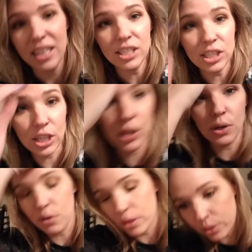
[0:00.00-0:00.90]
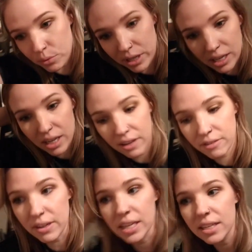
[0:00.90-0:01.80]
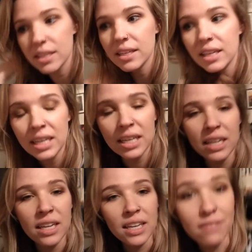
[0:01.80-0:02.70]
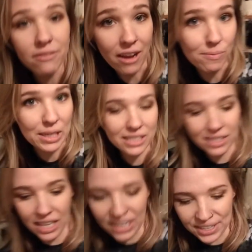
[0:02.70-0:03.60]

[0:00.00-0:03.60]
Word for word: to go three feet in five minutes.